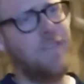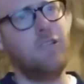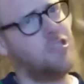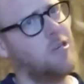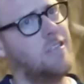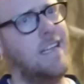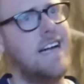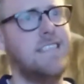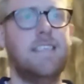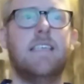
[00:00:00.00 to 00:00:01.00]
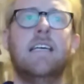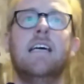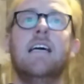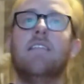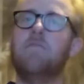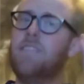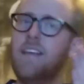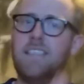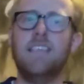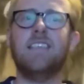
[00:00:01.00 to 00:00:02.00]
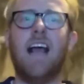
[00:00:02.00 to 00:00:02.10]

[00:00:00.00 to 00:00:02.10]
a future classic, this is